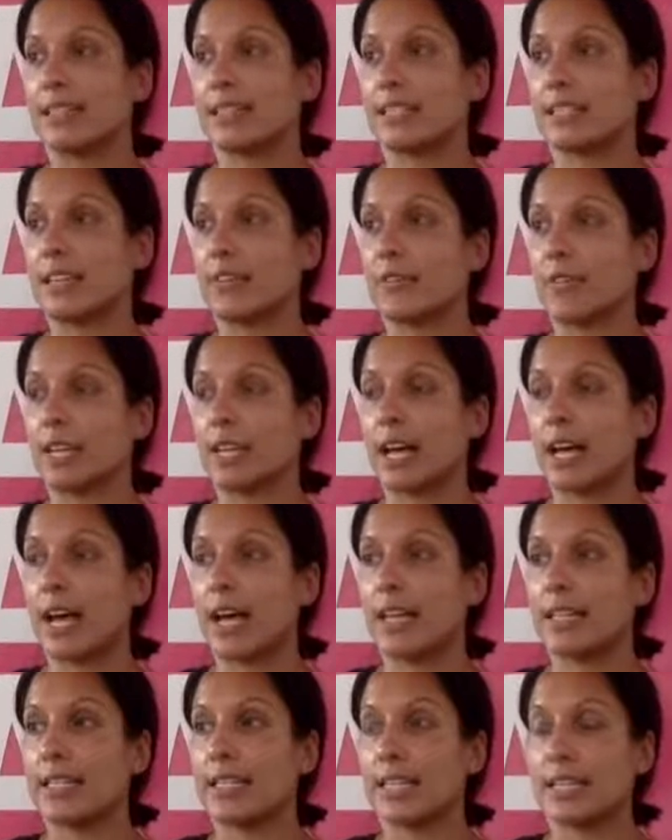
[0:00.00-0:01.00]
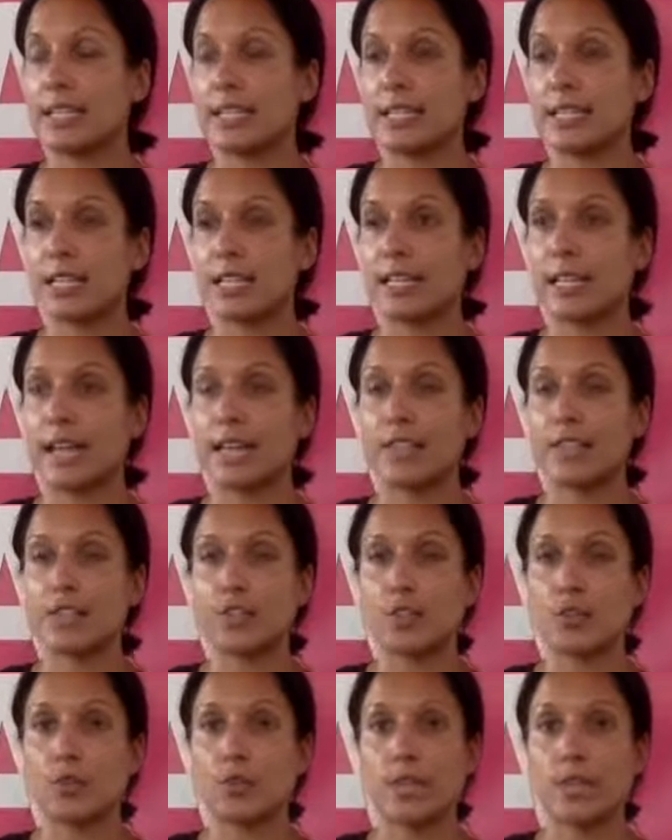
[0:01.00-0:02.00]
it's definitely a high-intensity
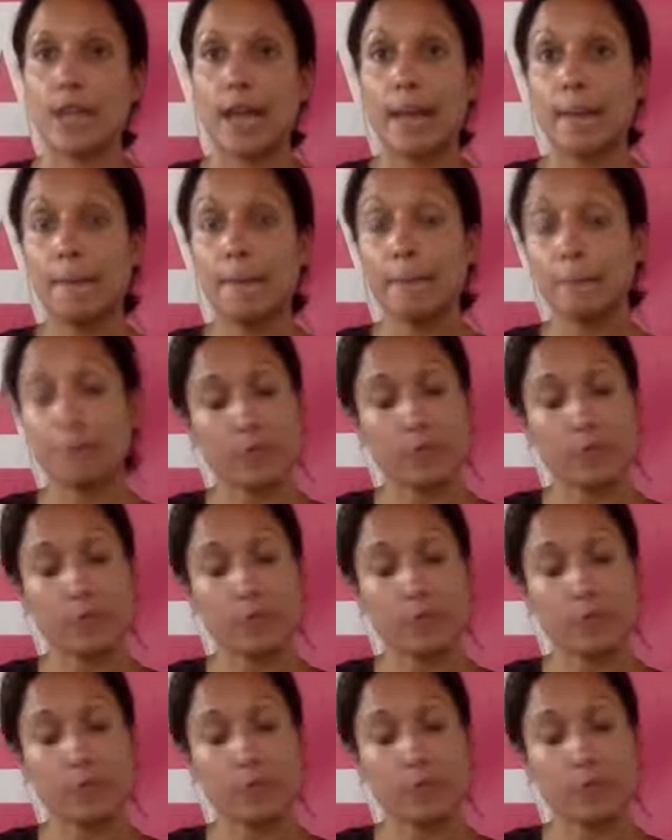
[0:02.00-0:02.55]
class the whole time.